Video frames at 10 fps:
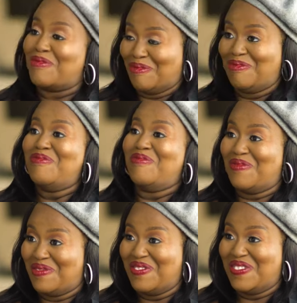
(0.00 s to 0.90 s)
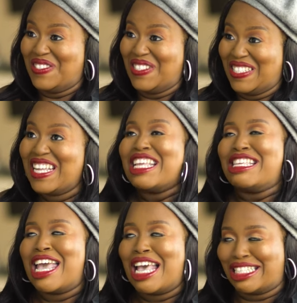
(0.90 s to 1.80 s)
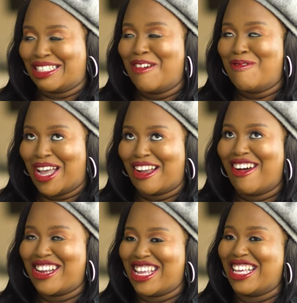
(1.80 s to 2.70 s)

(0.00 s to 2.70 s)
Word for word: because I know you're on that journey. Yes. Oh my God.